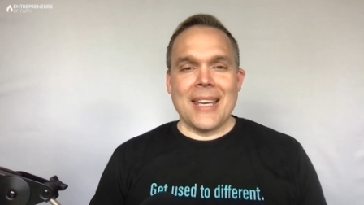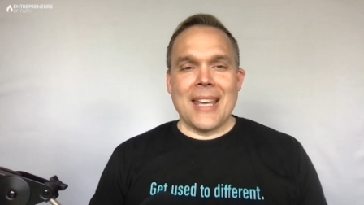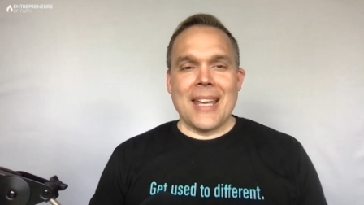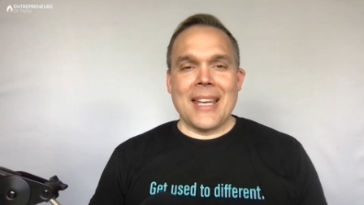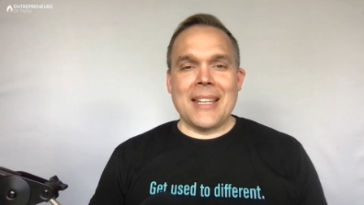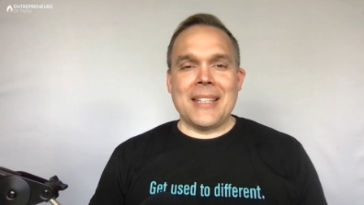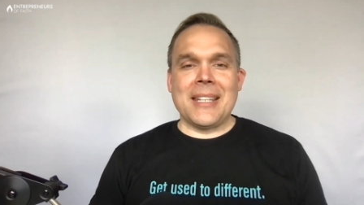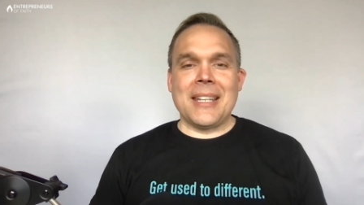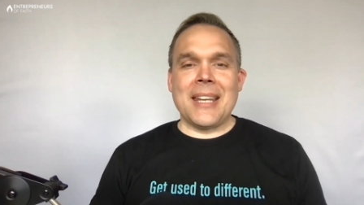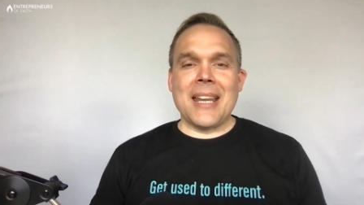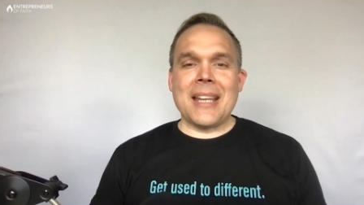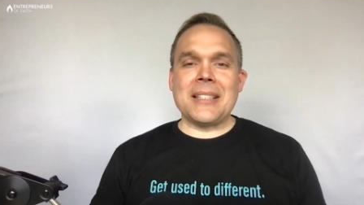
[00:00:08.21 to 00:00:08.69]

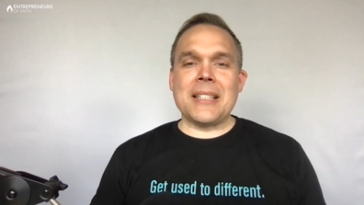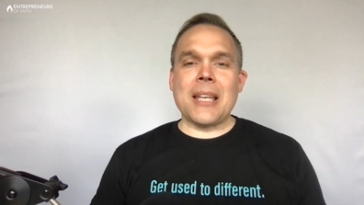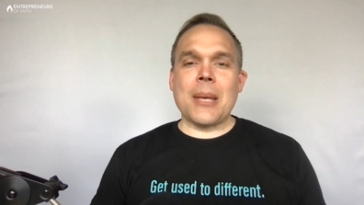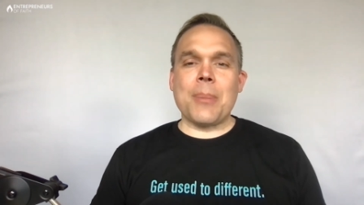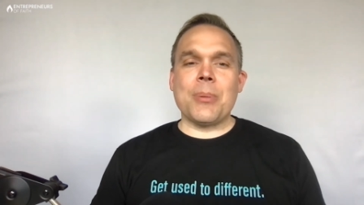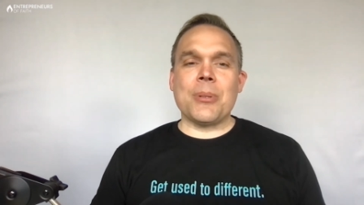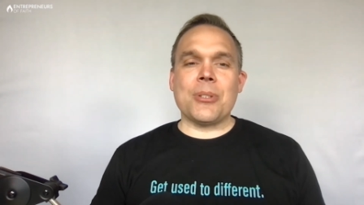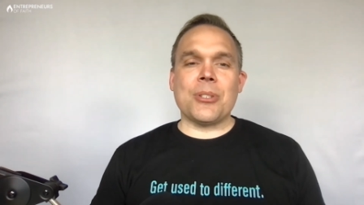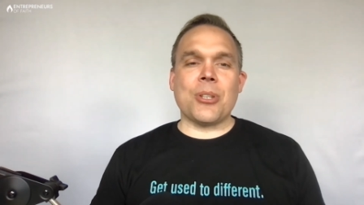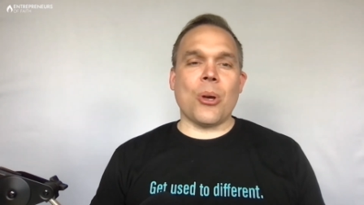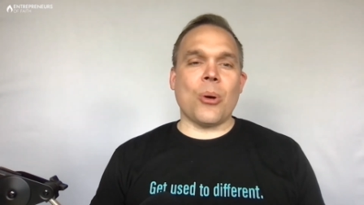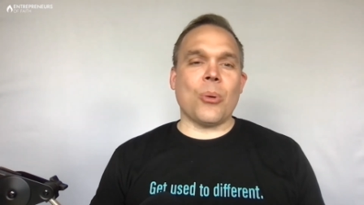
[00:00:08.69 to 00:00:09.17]
In today's
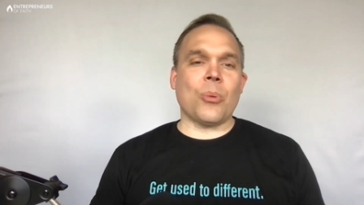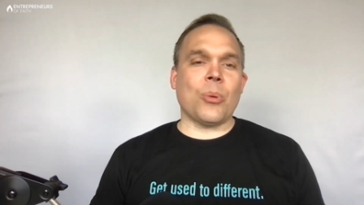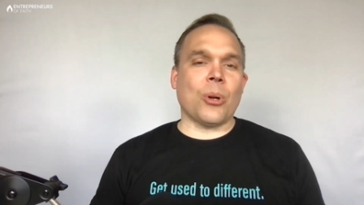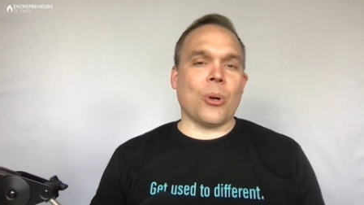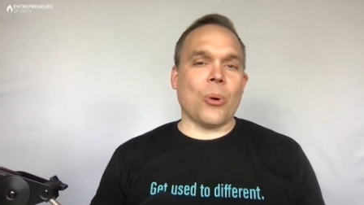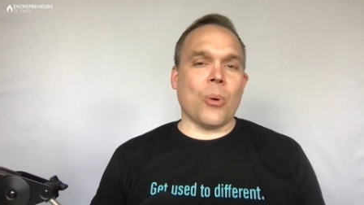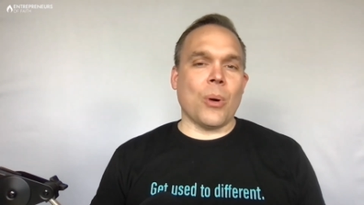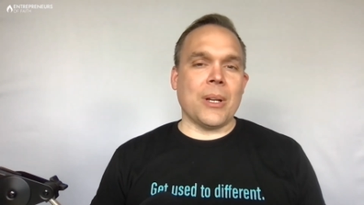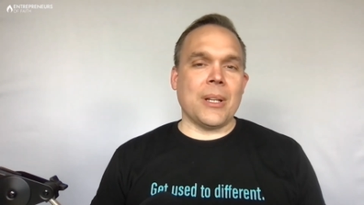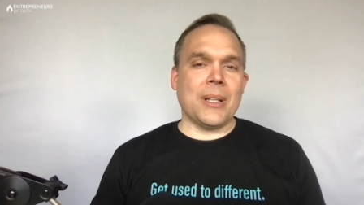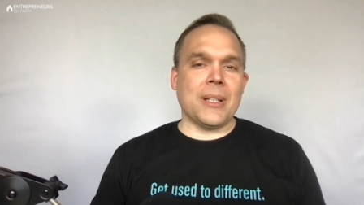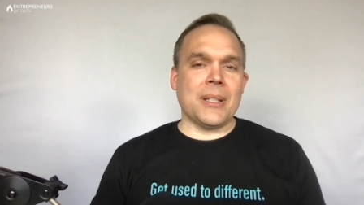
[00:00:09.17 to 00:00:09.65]
episode, we're
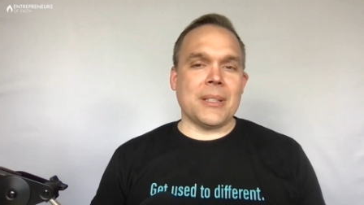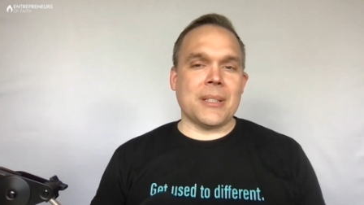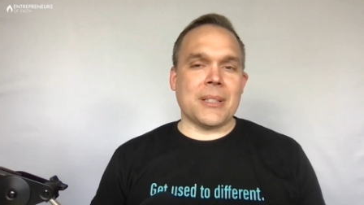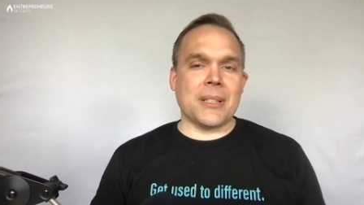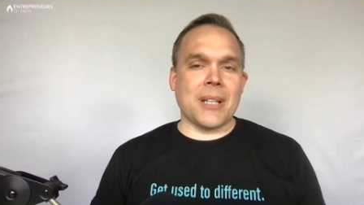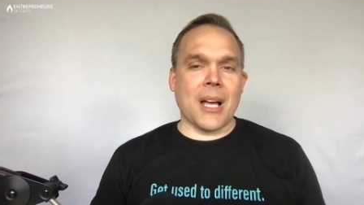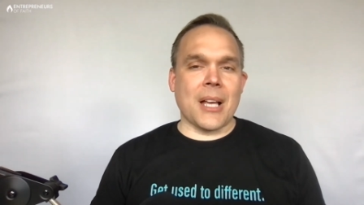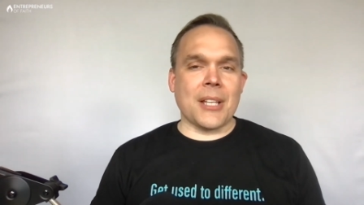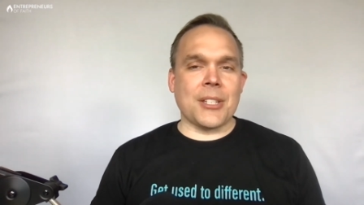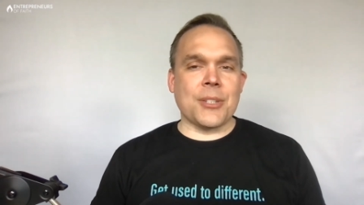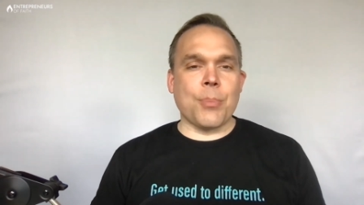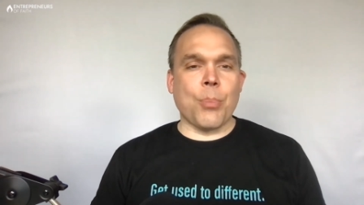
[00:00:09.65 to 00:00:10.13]
going to
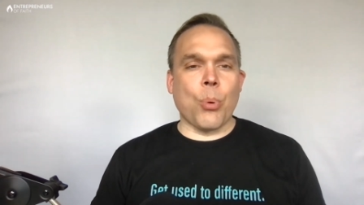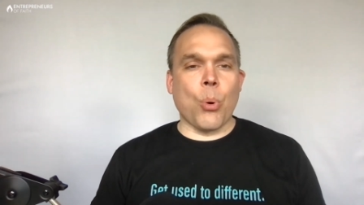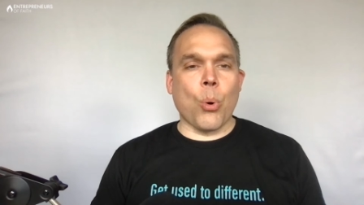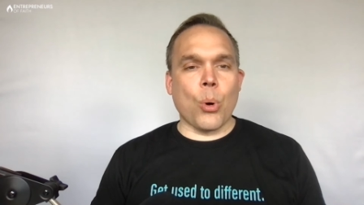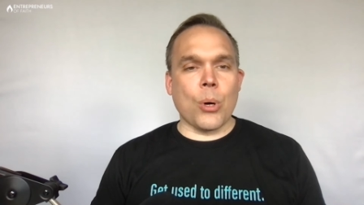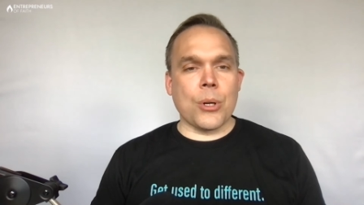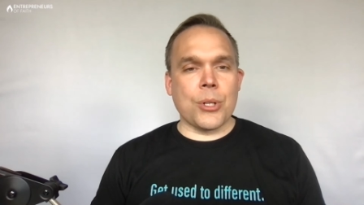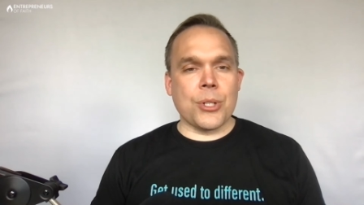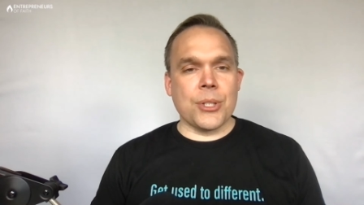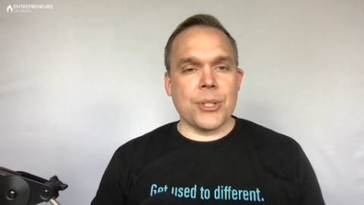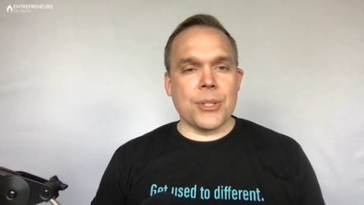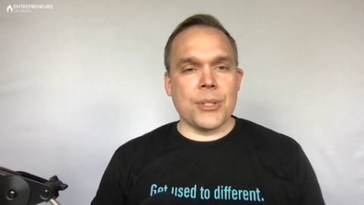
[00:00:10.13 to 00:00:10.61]
discuss
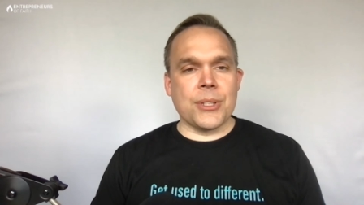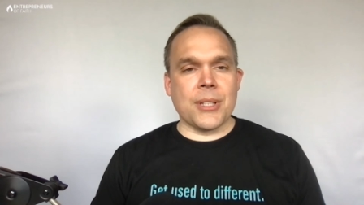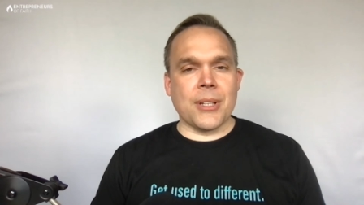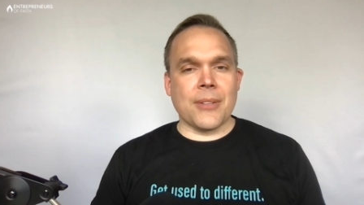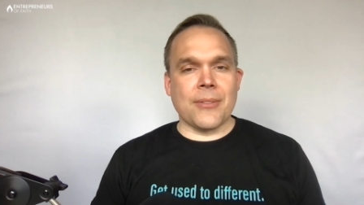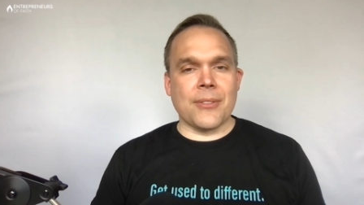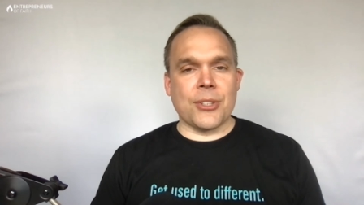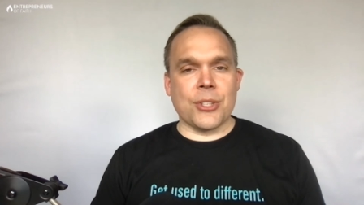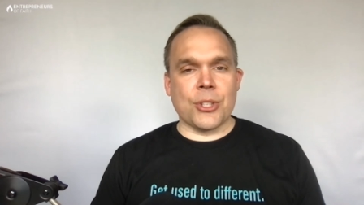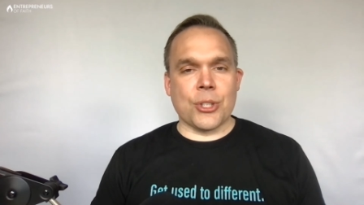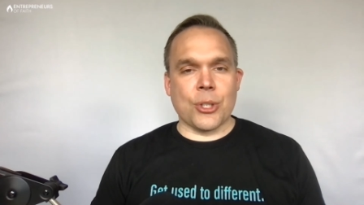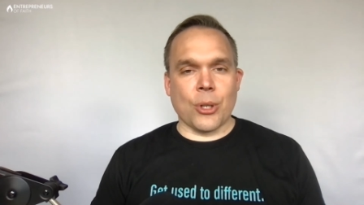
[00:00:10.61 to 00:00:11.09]
portions
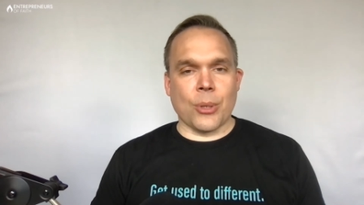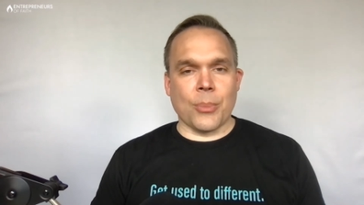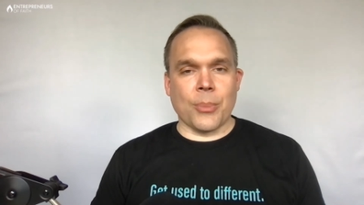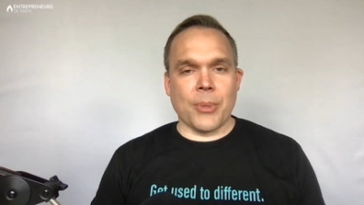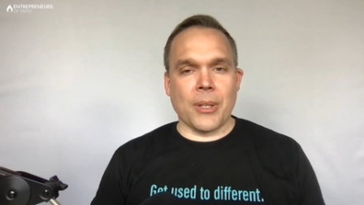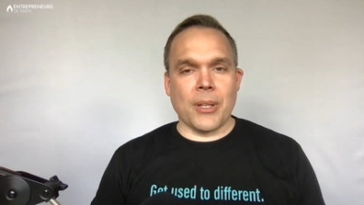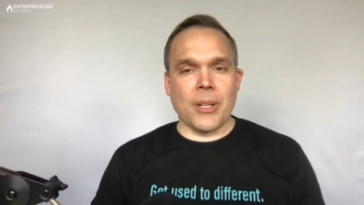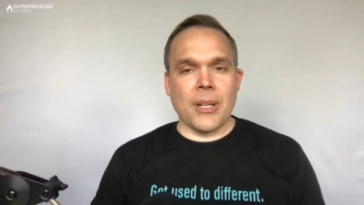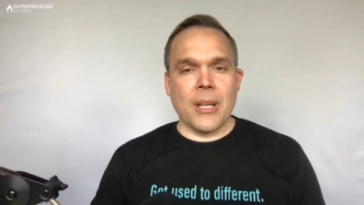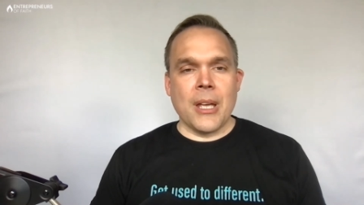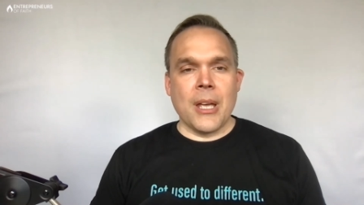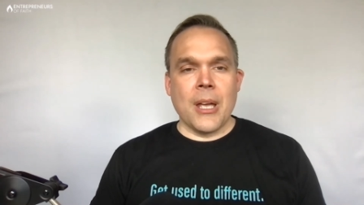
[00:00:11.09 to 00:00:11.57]
of a
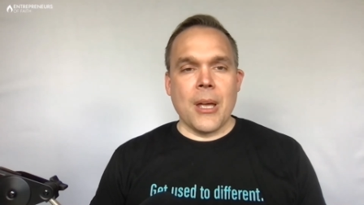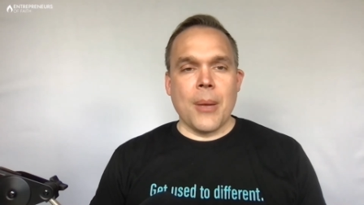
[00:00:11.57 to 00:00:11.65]
sermon